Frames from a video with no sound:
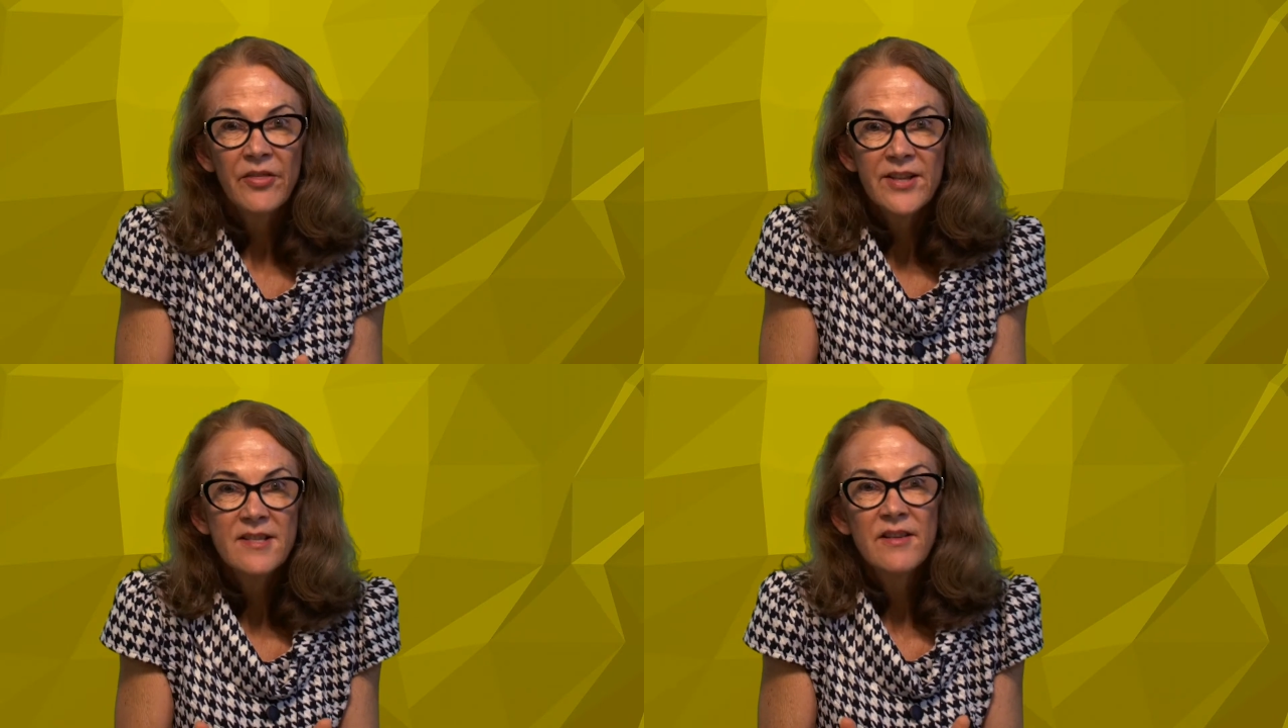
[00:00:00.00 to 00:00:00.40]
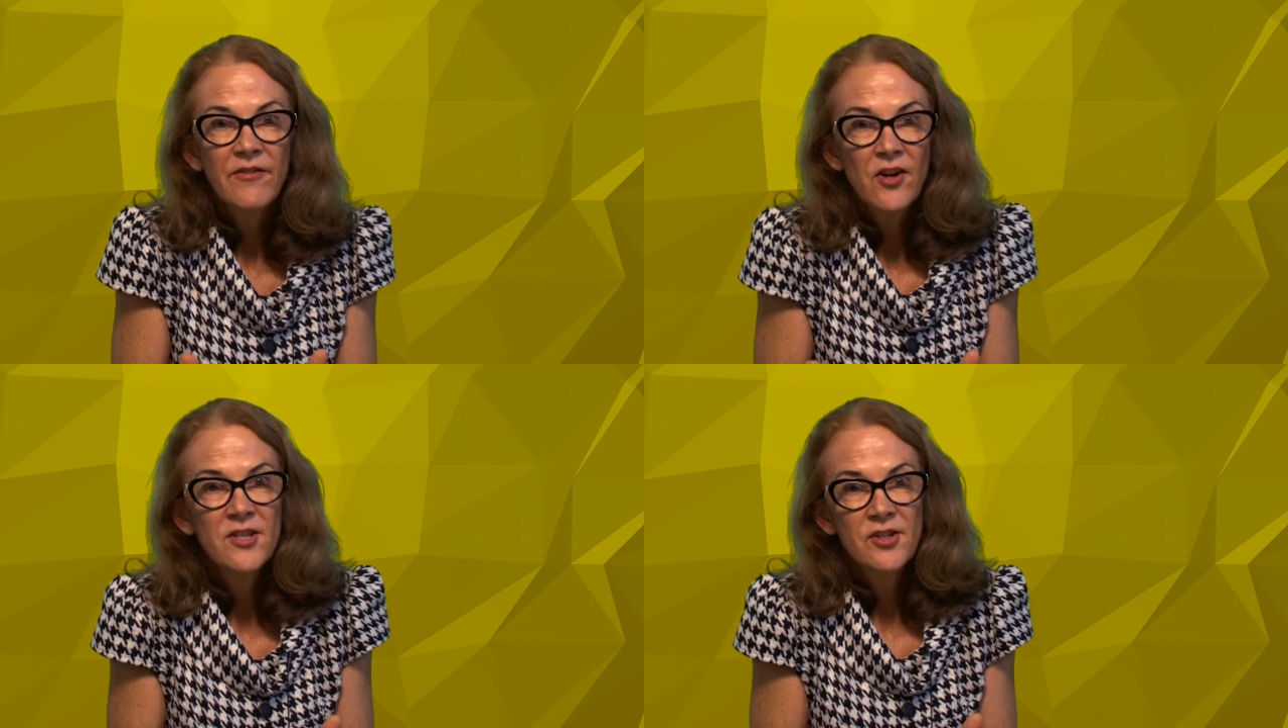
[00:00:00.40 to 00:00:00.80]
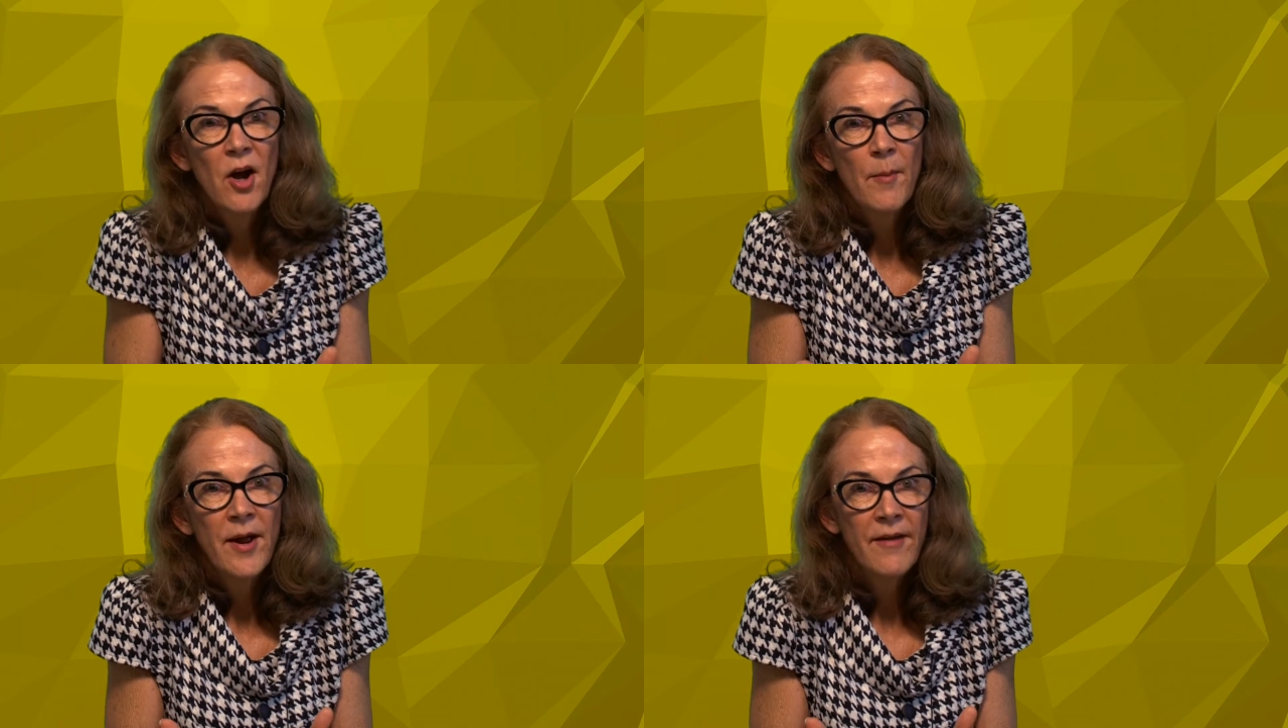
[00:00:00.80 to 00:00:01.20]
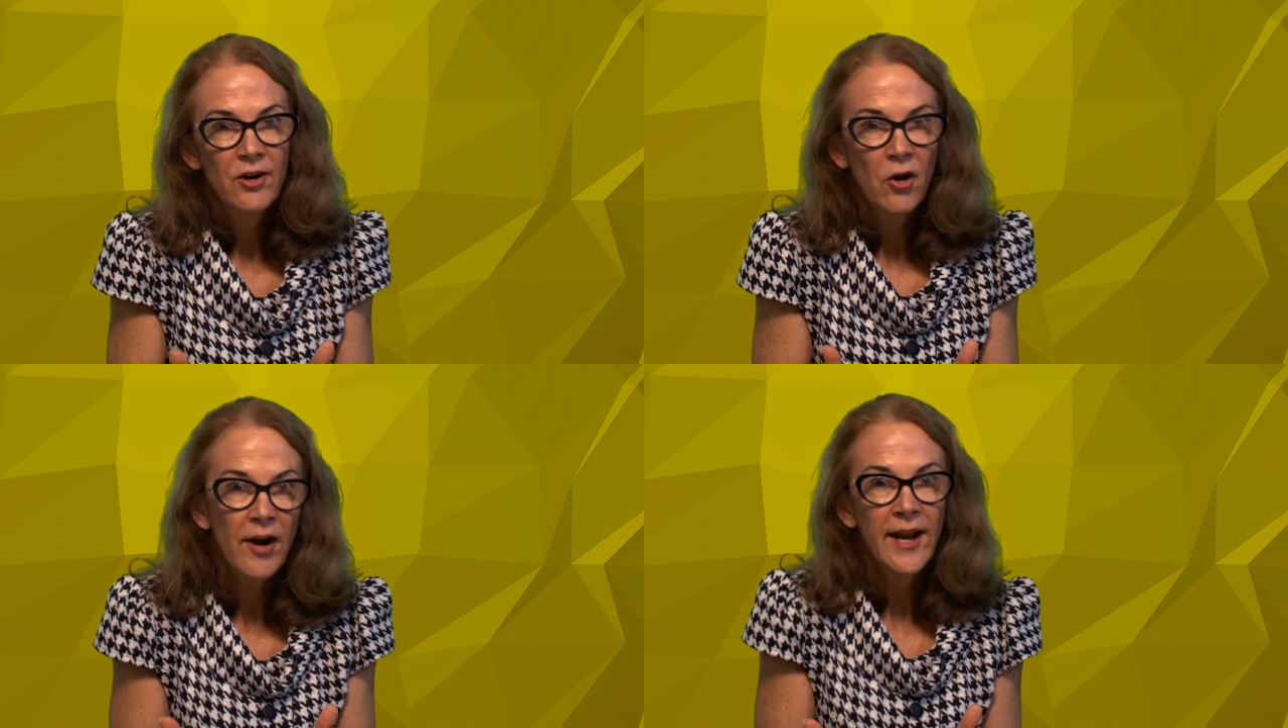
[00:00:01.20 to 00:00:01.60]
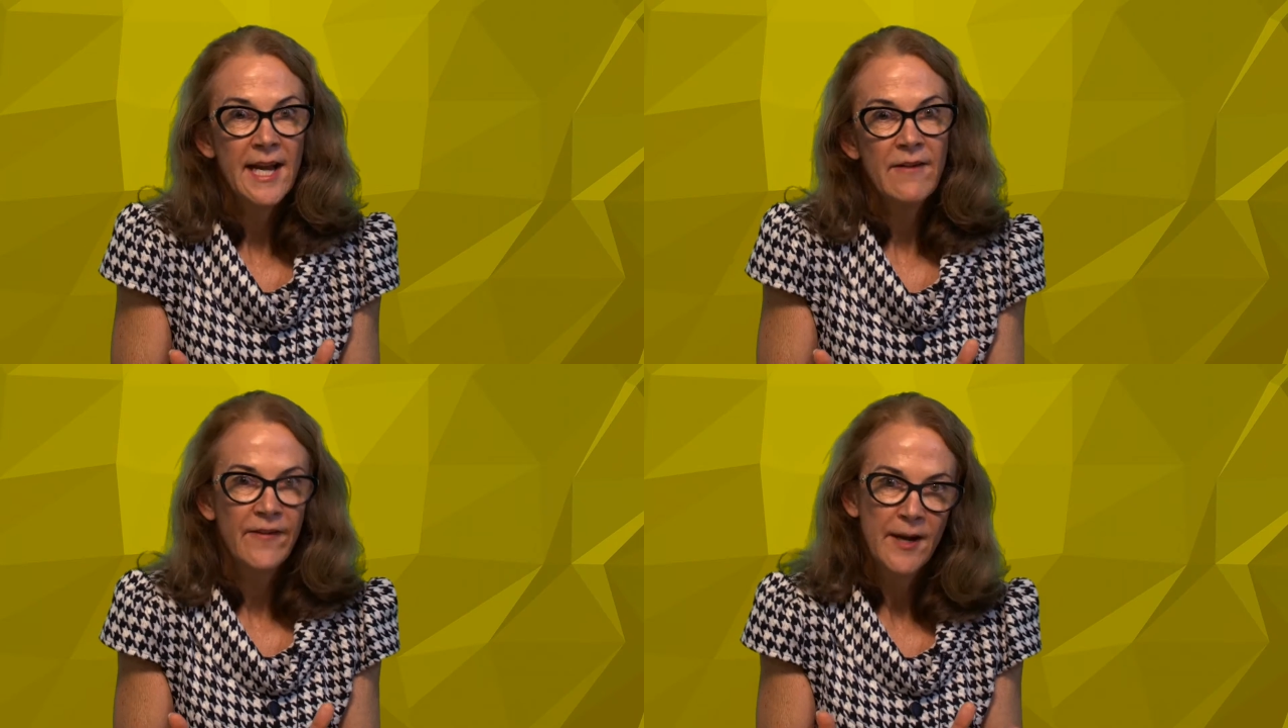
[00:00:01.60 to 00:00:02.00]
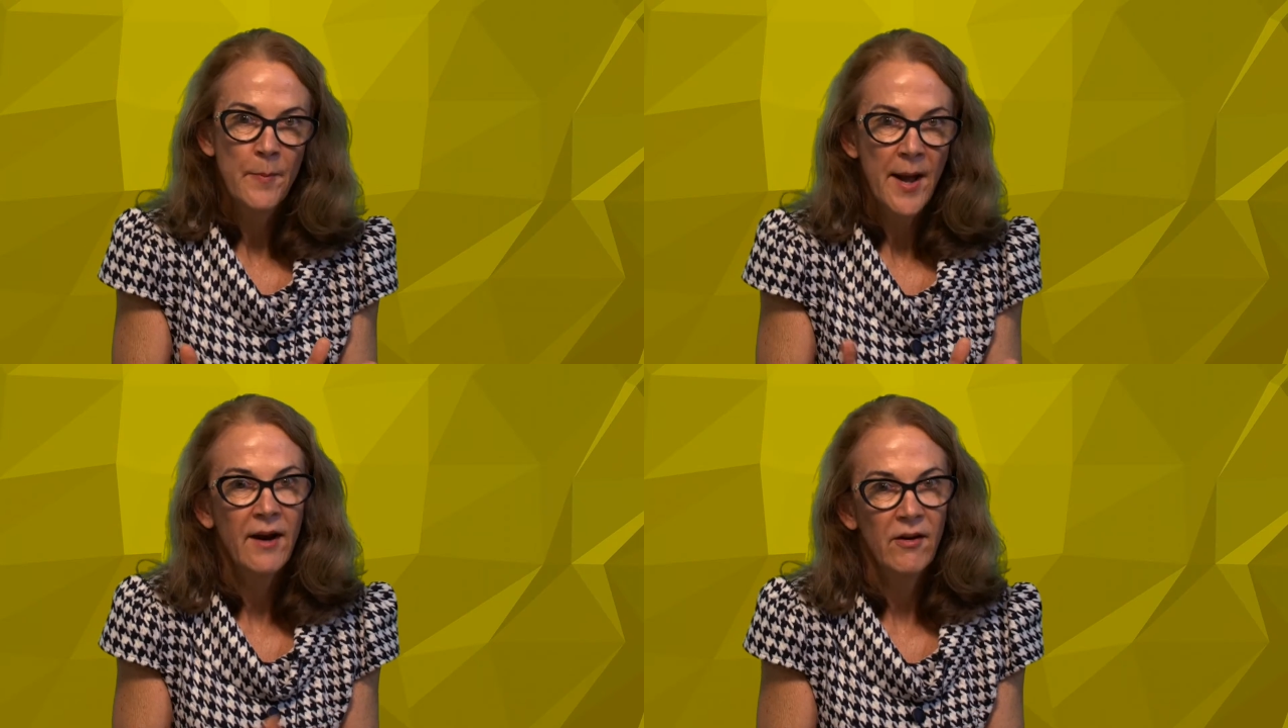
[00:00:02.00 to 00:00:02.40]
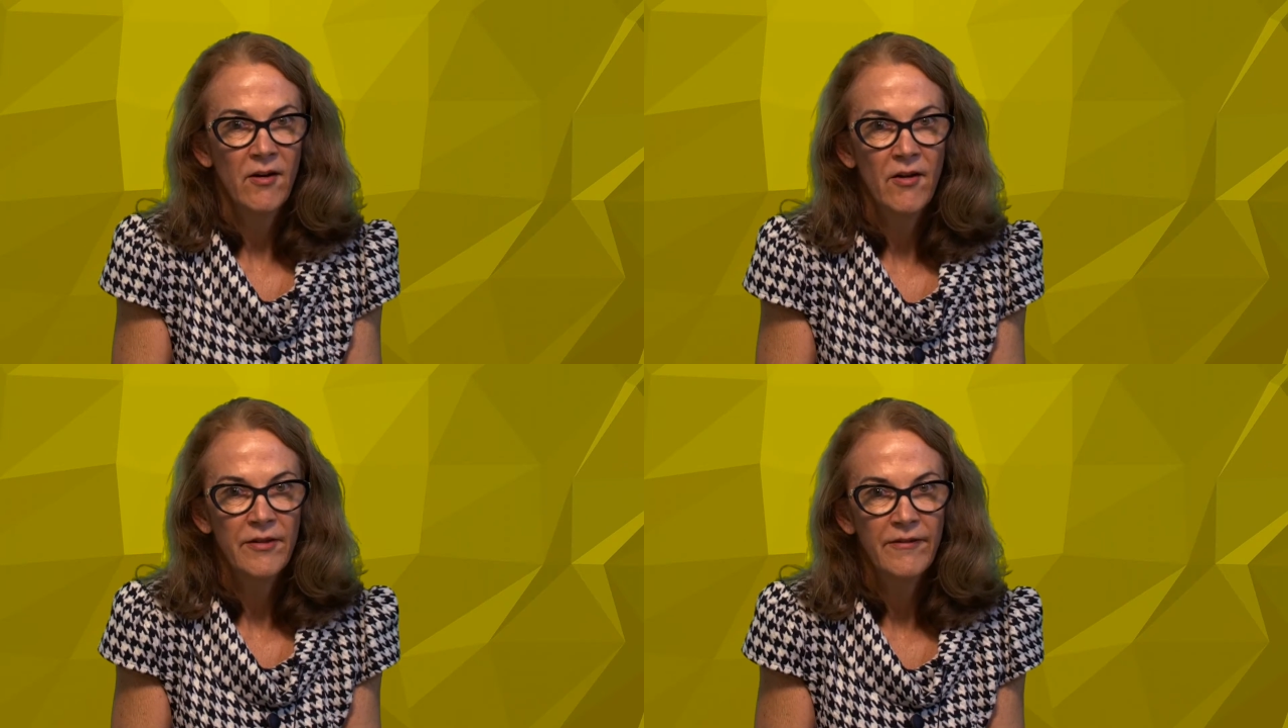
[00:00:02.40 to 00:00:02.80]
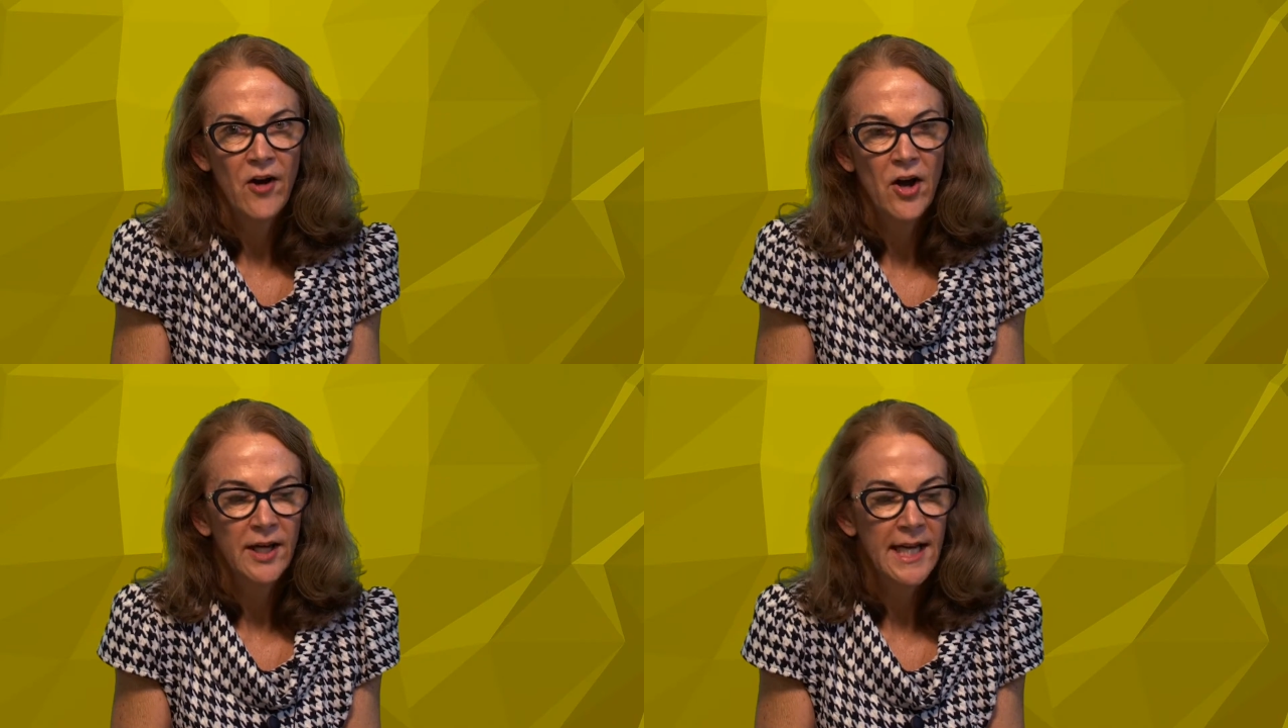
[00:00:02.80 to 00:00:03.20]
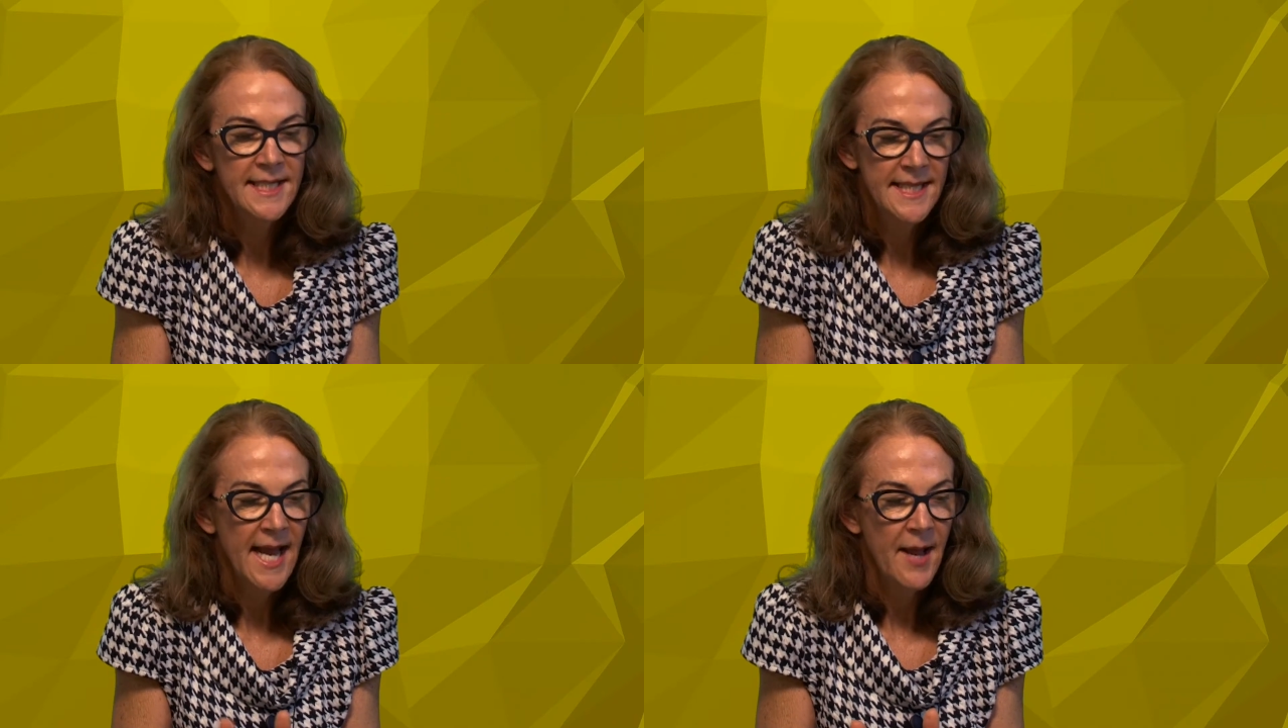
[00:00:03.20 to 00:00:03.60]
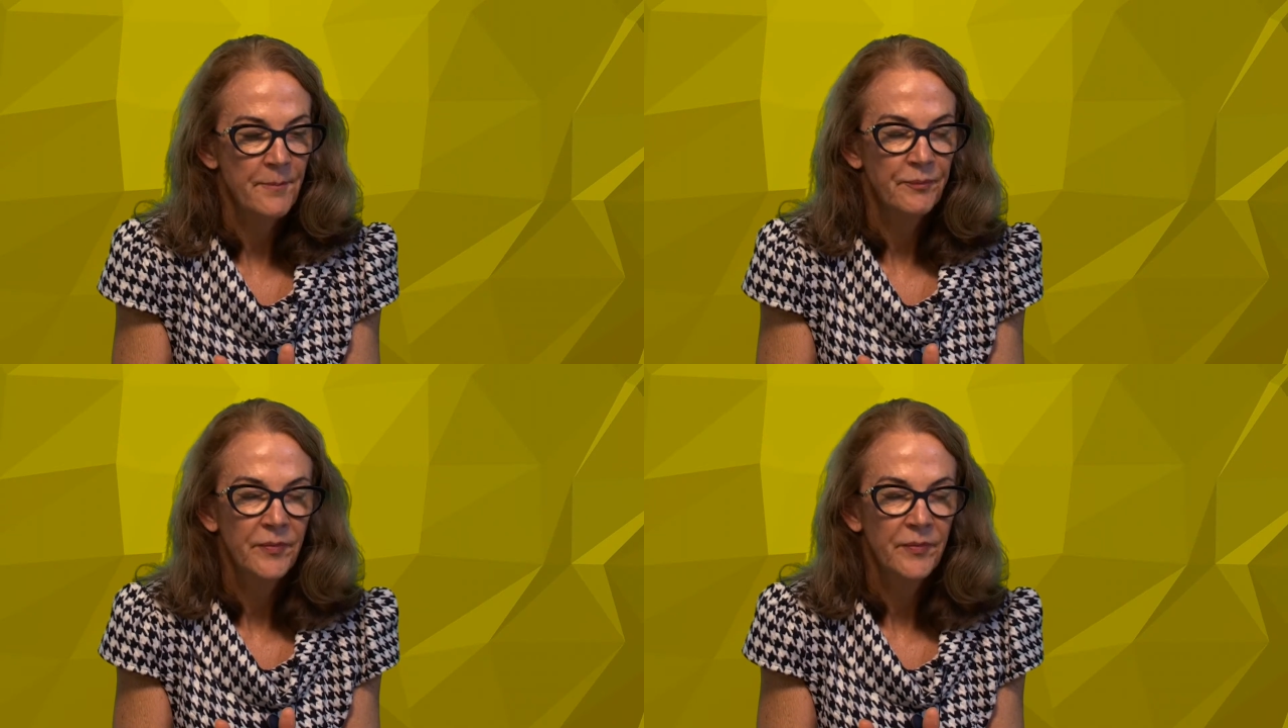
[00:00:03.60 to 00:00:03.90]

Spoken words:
"This is the first time I ever got any feedback on the final exam."